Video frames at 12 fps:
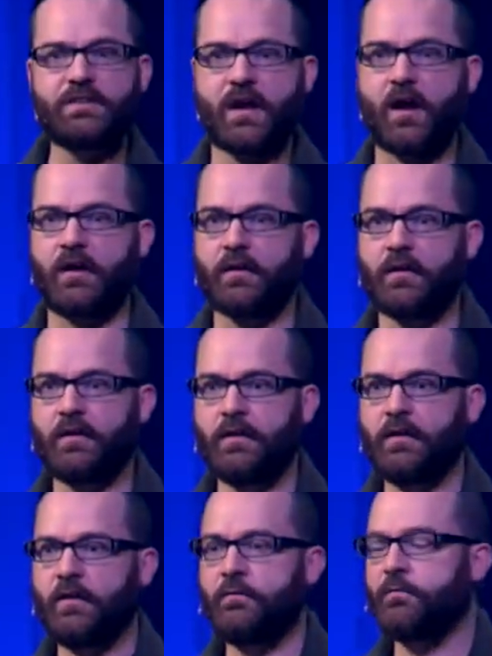young,
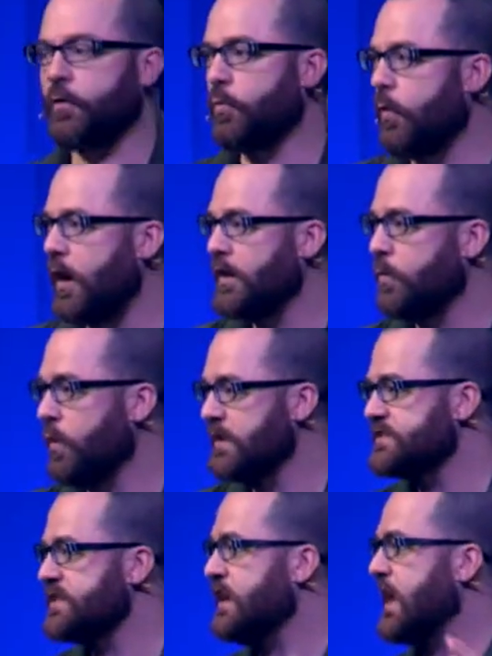for one,
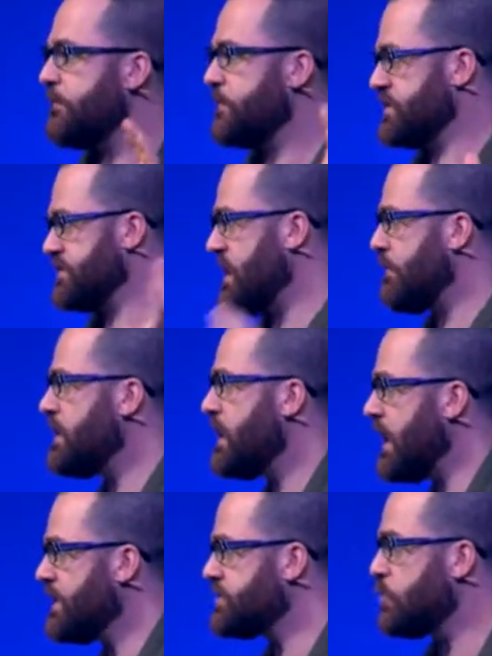once a day for seven
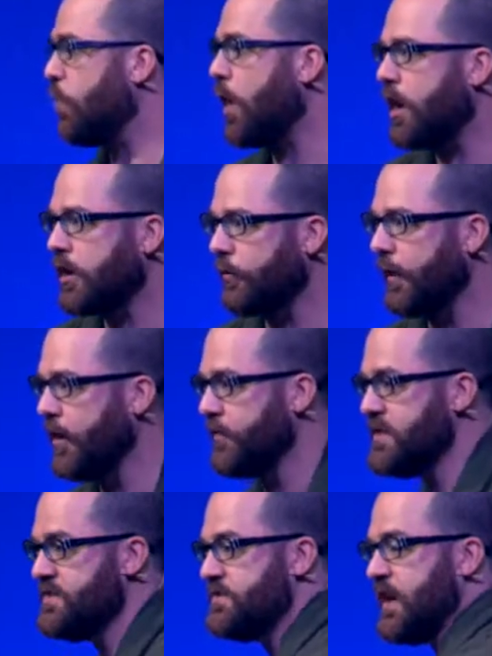days, walk around
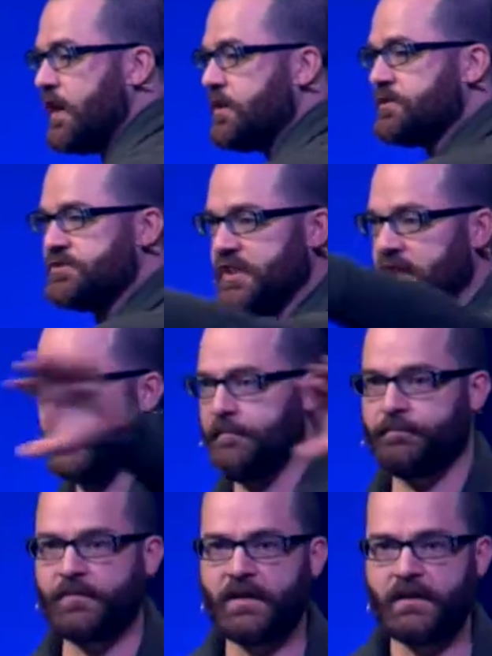the entire city.
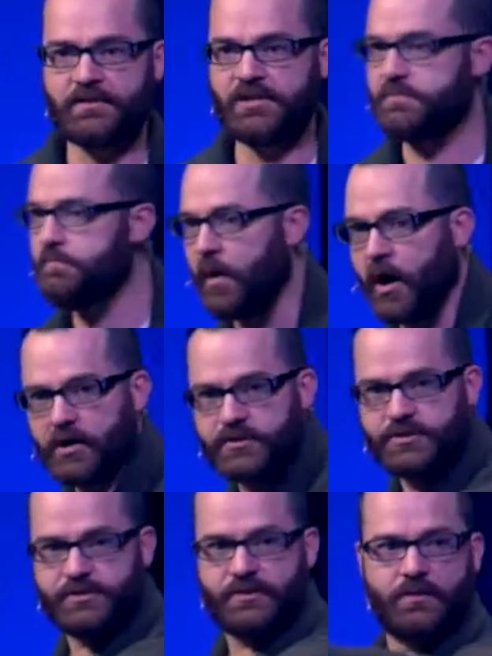Just
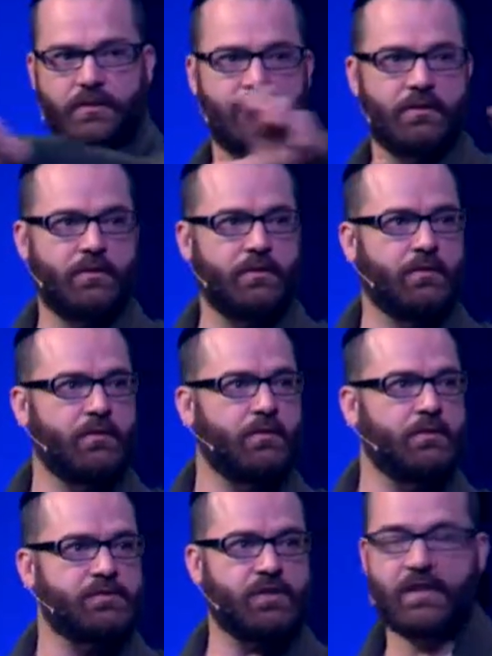march.
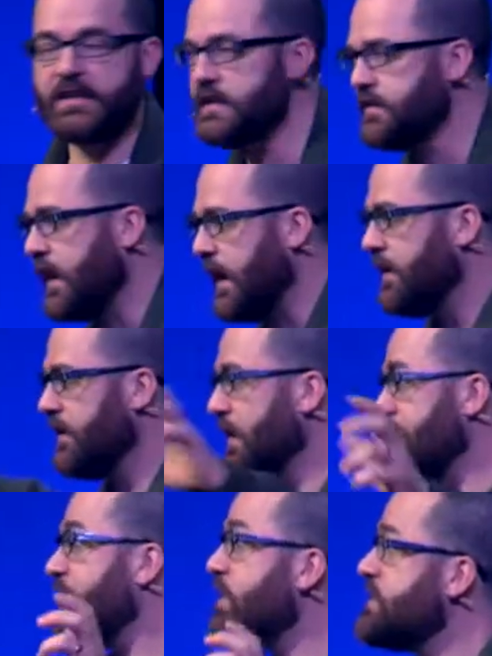So they did that. And then on